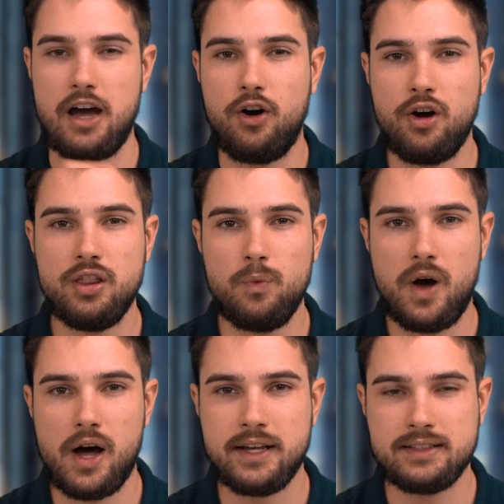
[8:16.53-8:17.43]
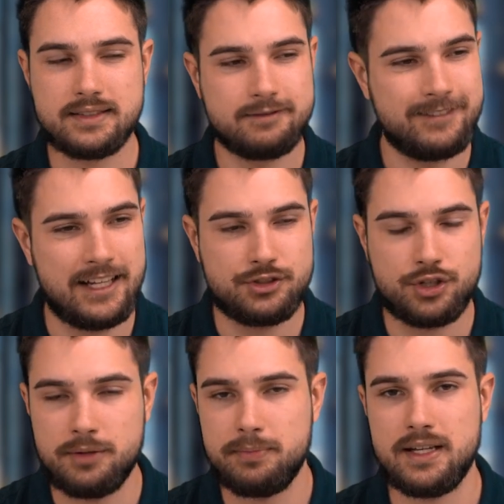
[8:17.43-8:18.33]
Otherwise, it's
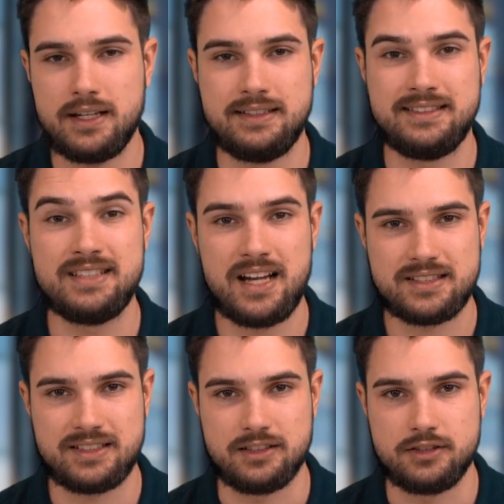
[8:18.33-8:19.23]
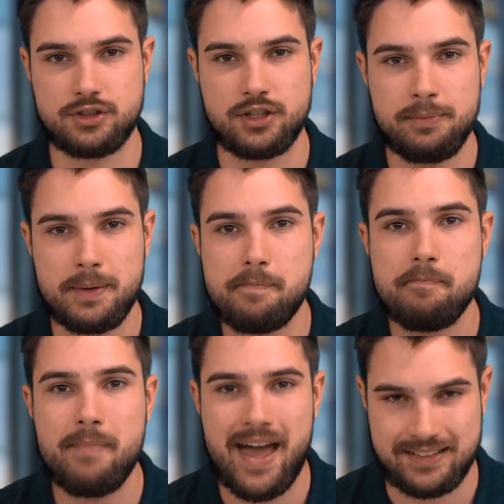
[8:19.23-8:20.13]
going to be a disaster. It's going to be a
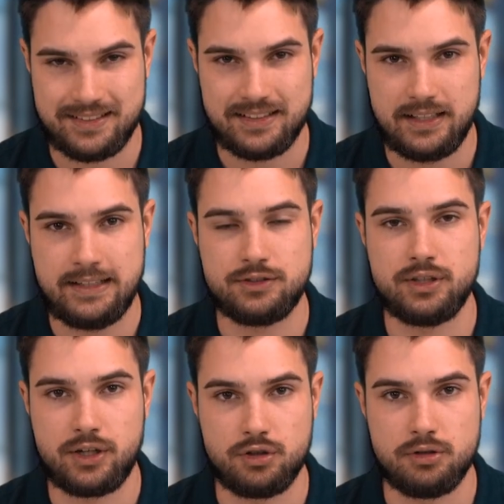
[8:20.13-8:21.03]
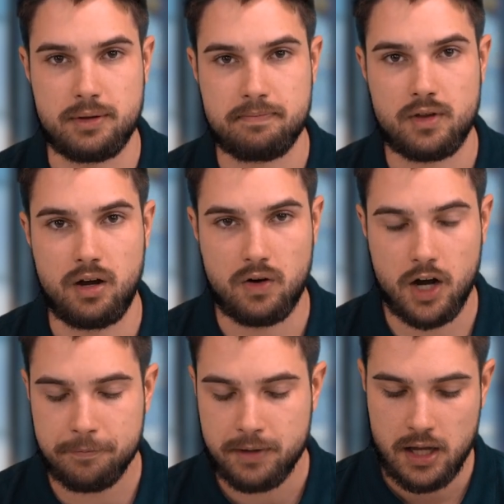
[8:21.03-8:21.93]
mess into the economy. All right.